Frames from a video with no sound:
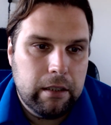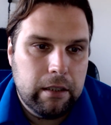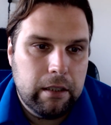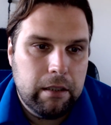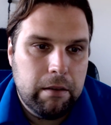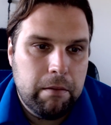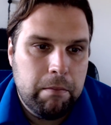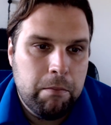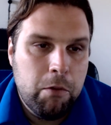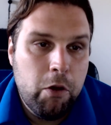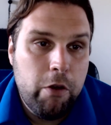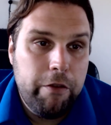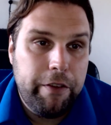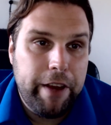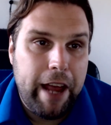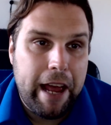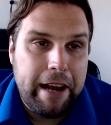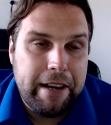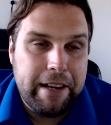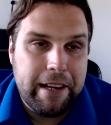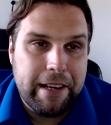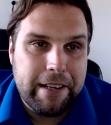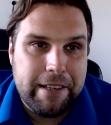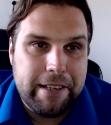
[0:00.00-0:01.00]
movie
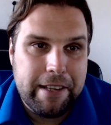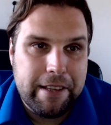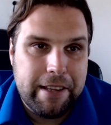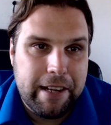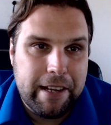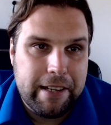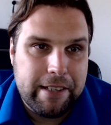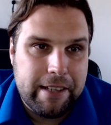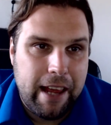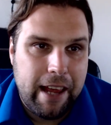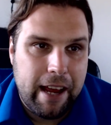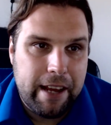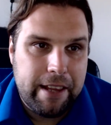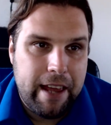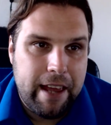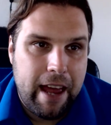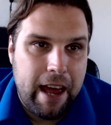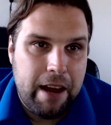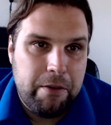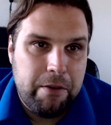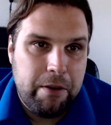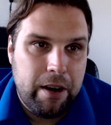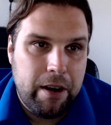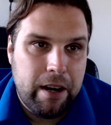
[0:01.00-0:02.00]
endings and things like
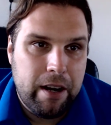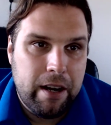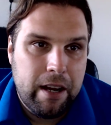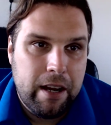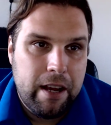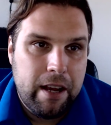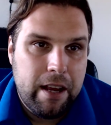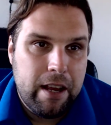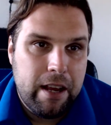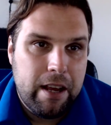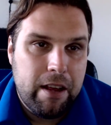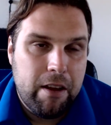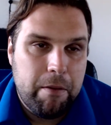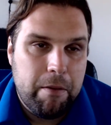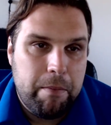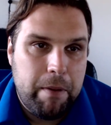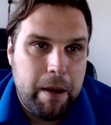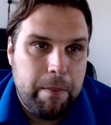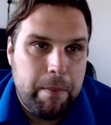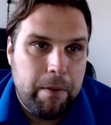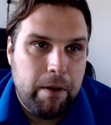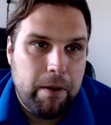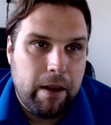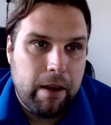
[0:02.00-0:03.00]
that, where
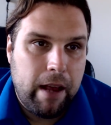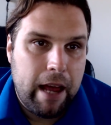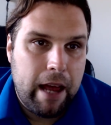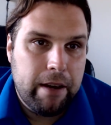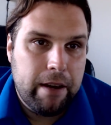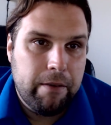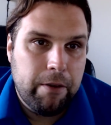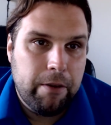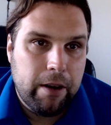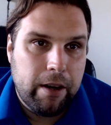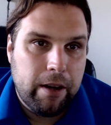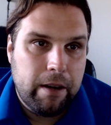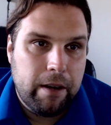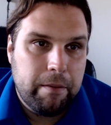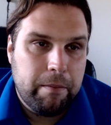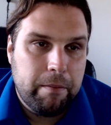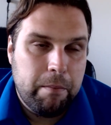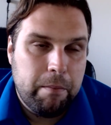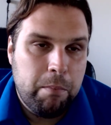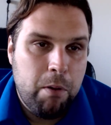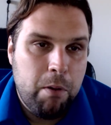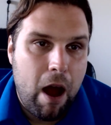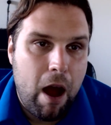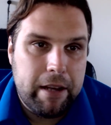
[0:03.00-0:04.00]
people kind of were
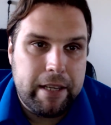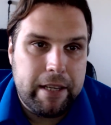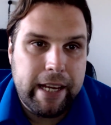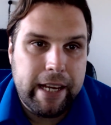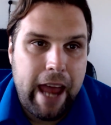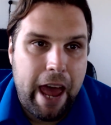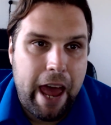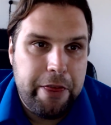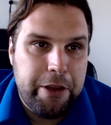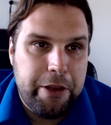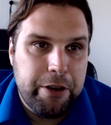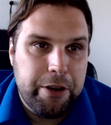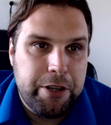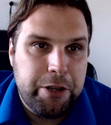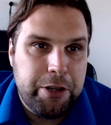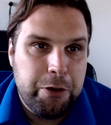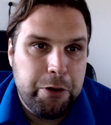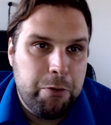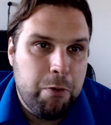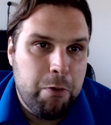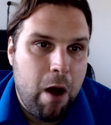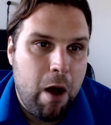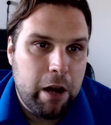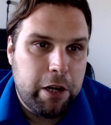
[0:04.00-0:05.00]
brought together to
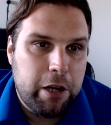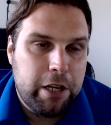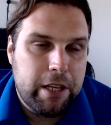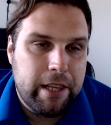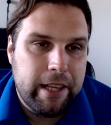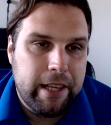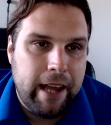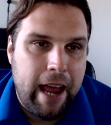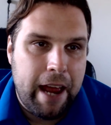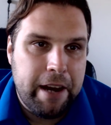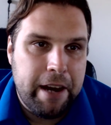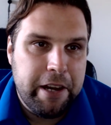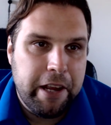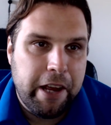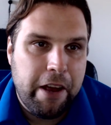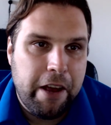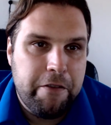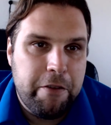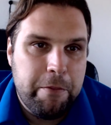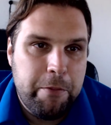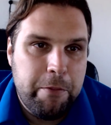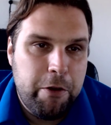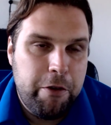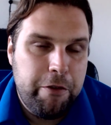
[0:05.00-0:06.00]
watch the ending
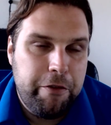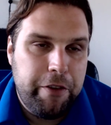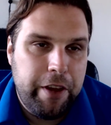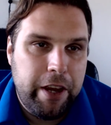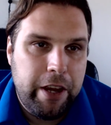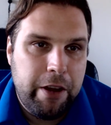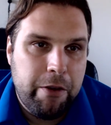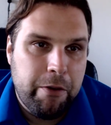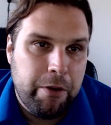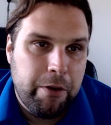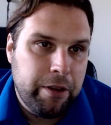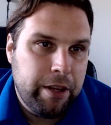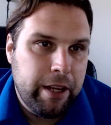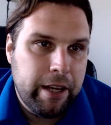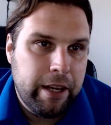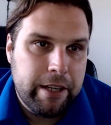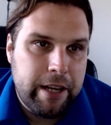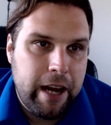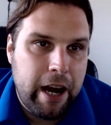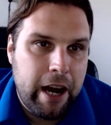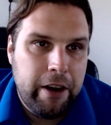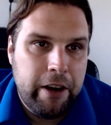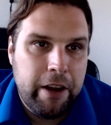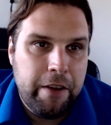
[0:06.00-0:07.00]
of a movie or the
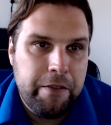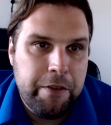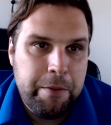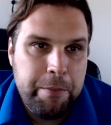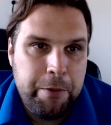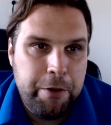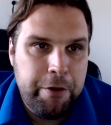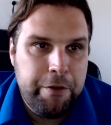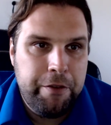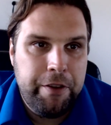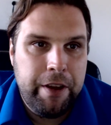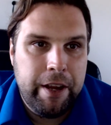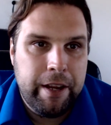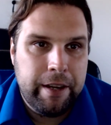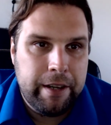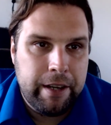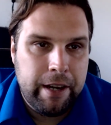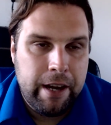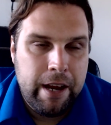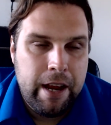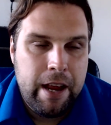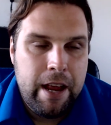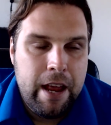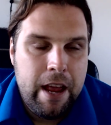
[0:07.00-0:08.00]
entirety of the movie, and
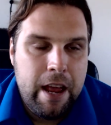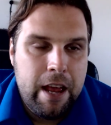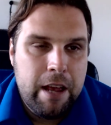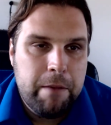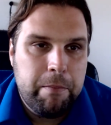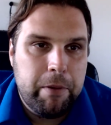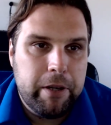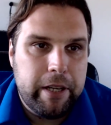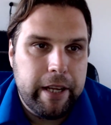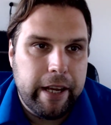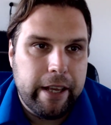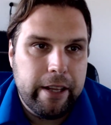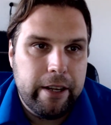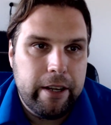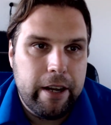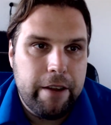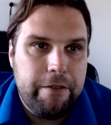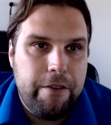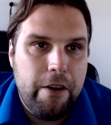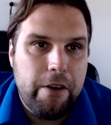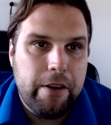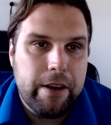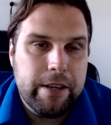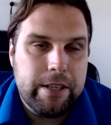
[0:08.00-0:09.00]
particularly
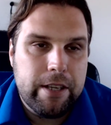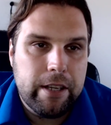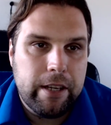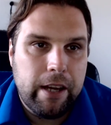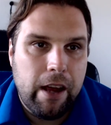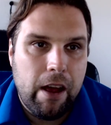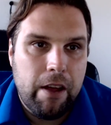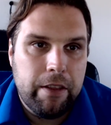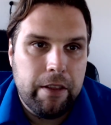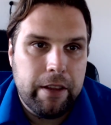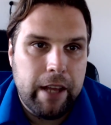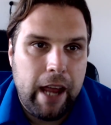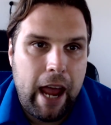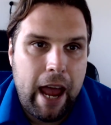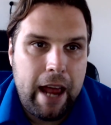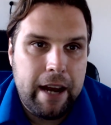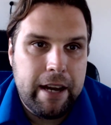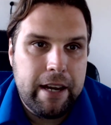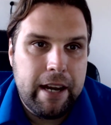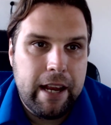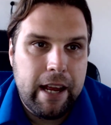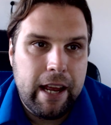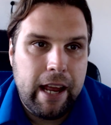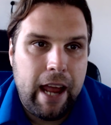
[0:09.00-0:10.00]
focusing on the
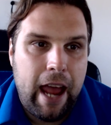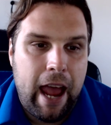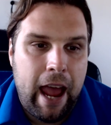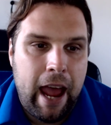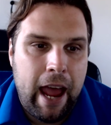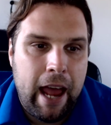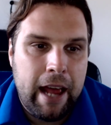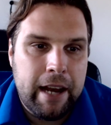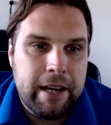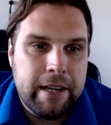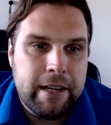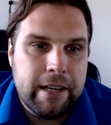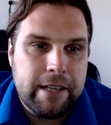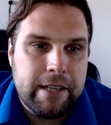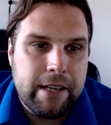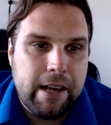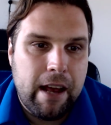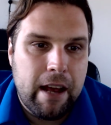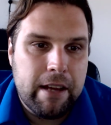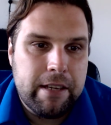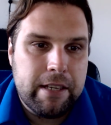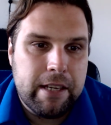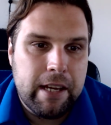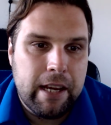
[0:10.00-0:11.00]
ending and
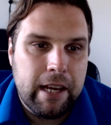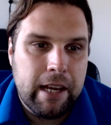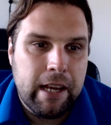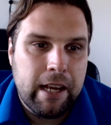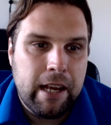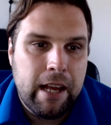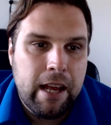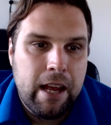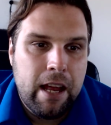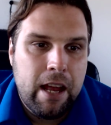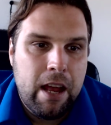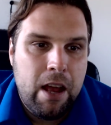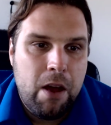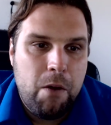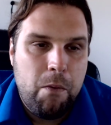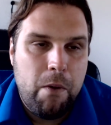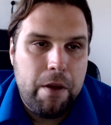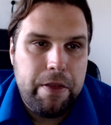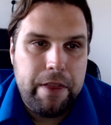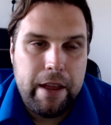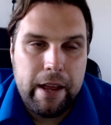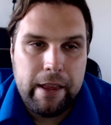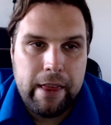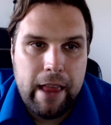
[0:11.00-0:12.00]
discussing
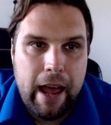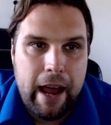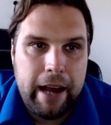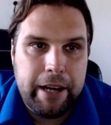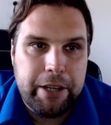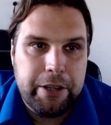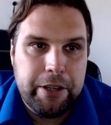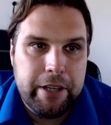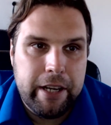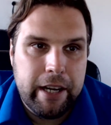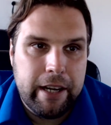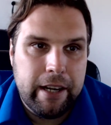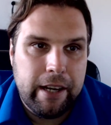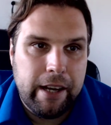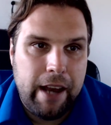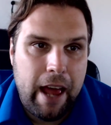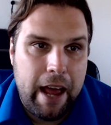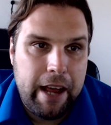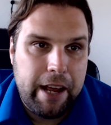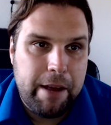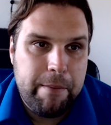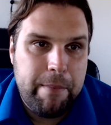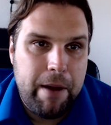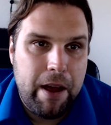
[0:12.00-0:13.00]
what they liked or didn't
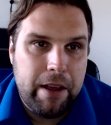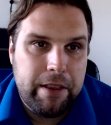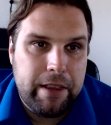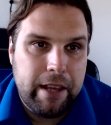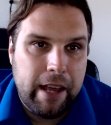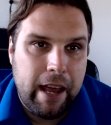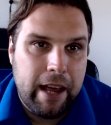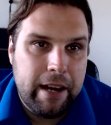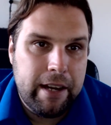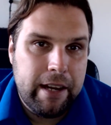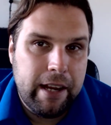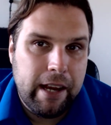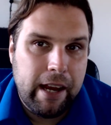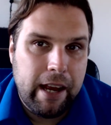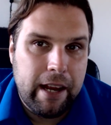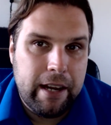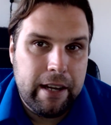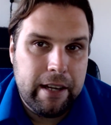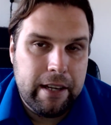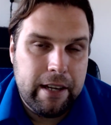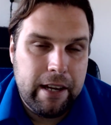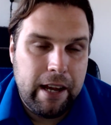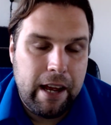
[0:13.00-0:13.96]
like about the ending. And